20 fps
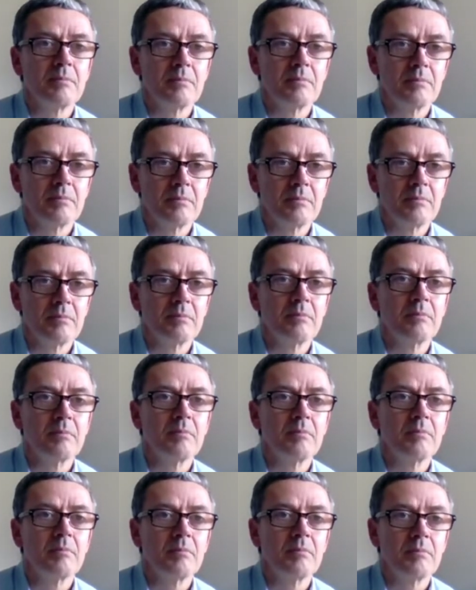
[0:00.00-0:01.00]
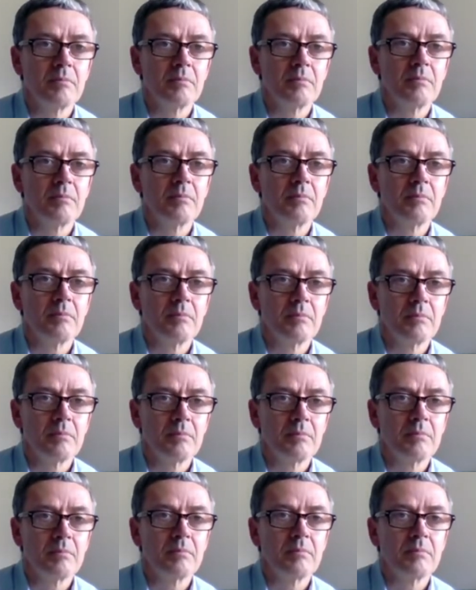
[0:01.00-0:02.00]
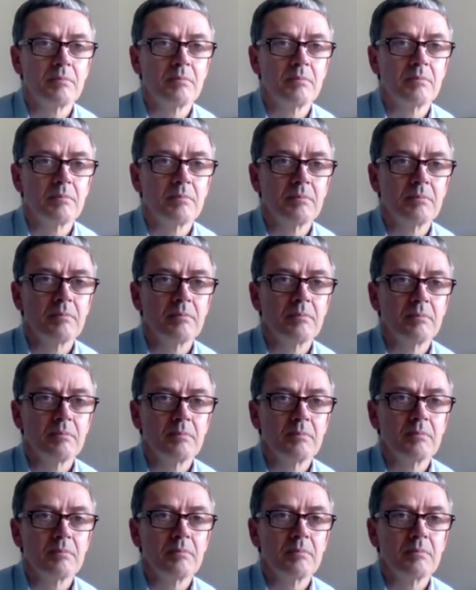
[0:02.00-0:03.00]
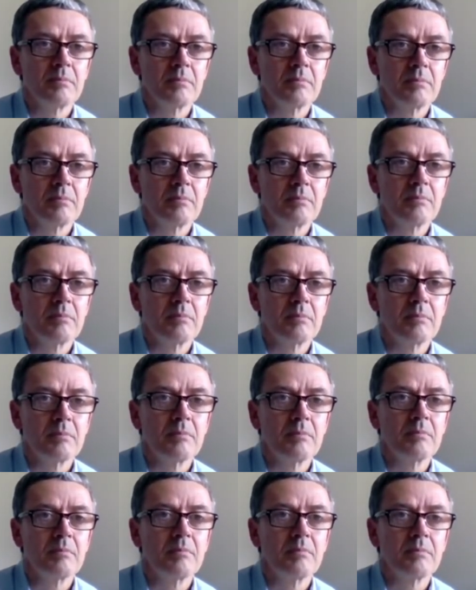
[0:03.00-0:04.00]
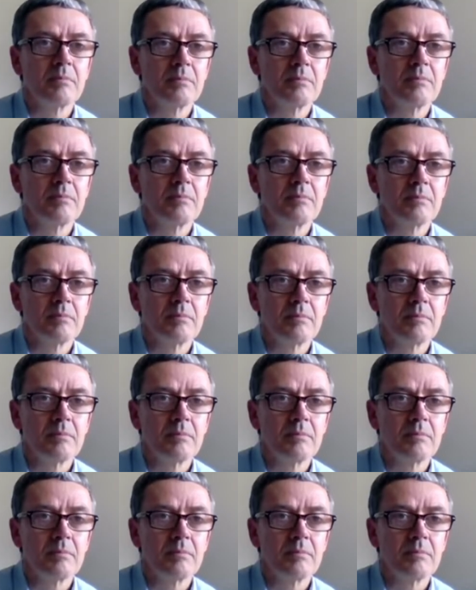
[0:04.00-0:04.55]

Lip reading: [no speech]